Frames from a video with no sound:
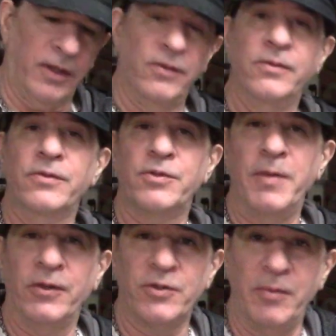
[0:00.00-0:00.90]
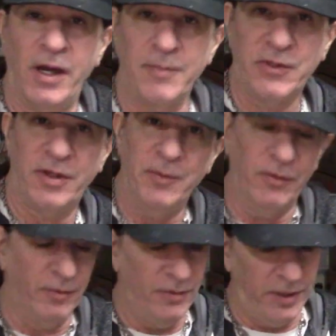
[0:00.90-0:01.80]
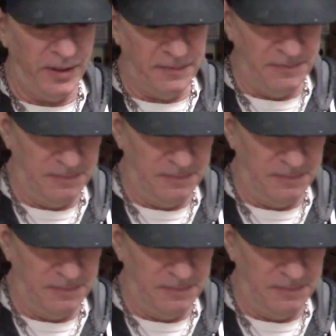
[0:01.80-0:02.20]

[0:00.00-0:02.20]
I can smell some hops coming through there.